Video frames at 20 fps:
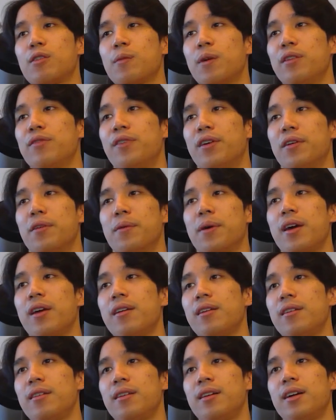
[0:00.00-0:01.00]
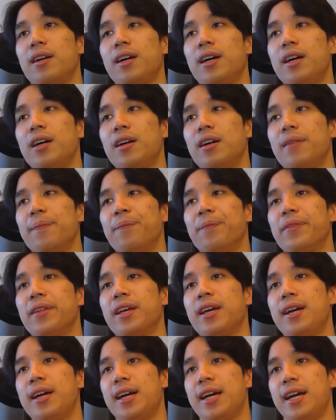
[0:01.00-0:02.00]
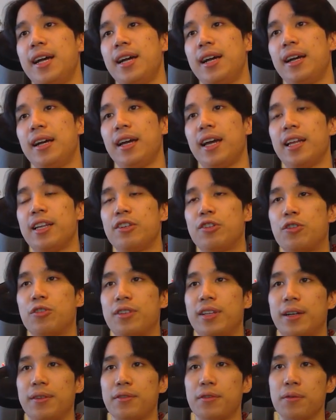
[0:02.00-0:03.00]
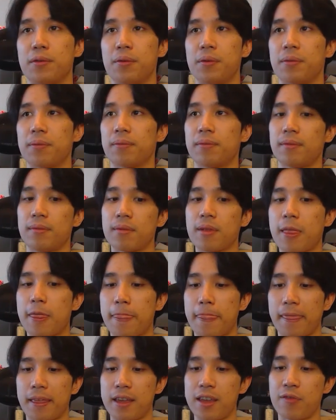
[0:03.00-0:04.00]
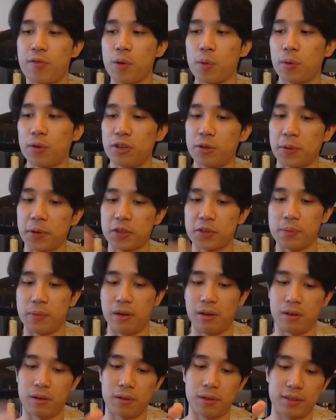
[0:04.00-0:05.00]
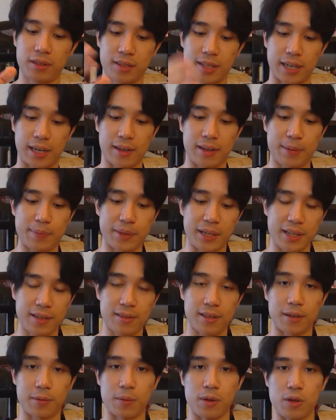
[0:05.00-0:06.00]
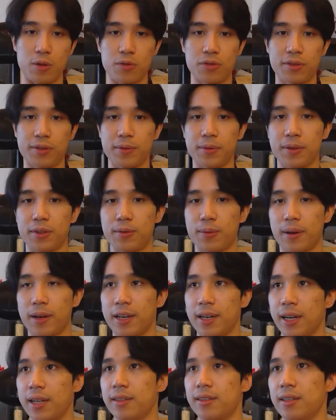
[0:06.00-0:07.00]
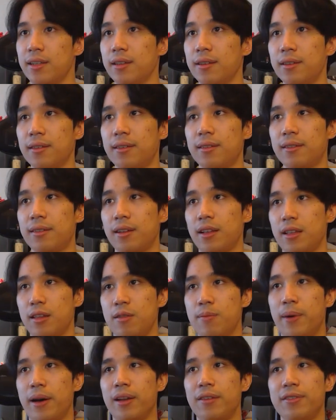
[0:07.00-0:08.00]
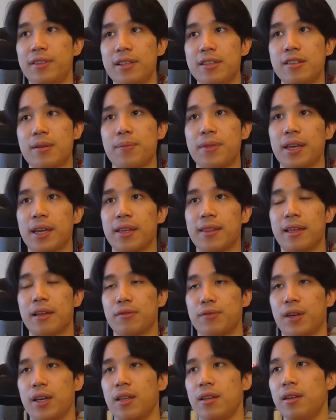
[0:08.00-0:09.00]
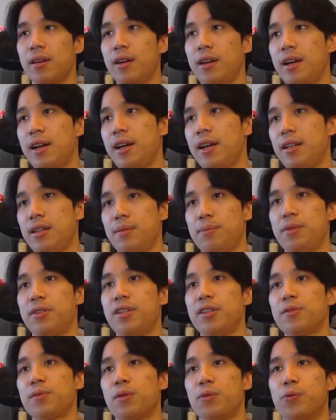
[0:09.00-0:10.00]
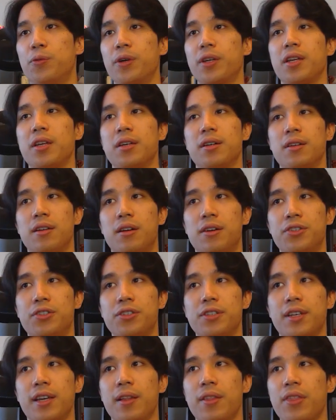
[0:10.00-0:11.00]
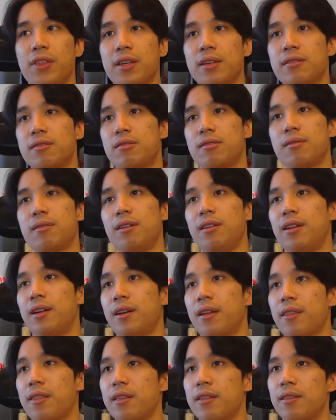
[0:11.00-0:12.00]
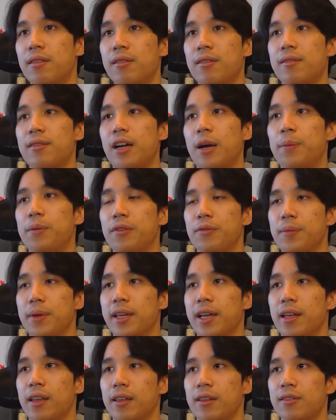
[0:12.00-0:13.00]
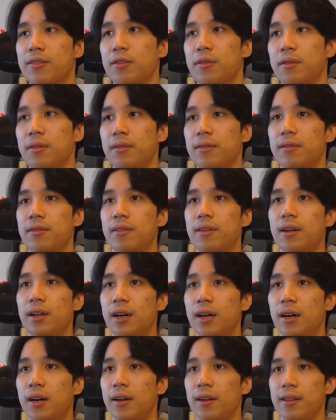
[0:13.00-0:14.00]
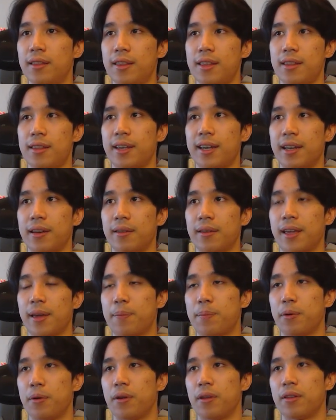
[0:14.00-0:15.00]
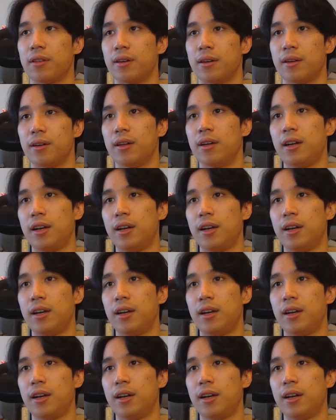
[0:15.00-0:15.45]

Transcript: quite far away. And it's just down to, if we were doing smaller style updates like we used to in 2019, you might have seen something in that vein. But since we're working on larger scale things, a lot of these types of mechanics don't, they kind of get put on the